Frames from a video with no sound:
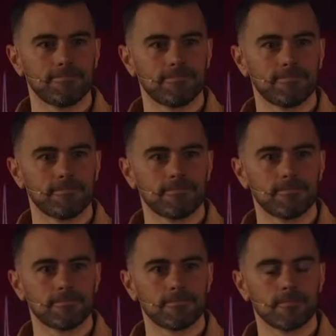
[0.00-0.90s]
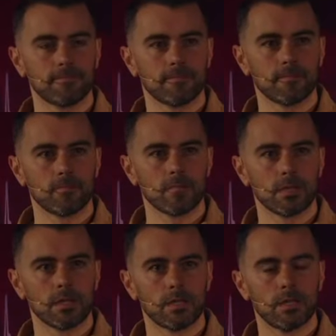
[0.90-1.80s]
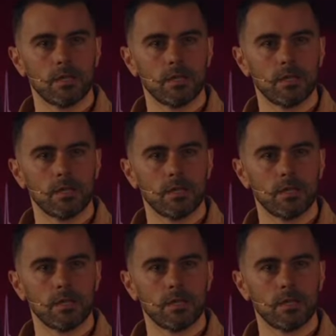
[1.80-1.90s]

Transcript: [no speech]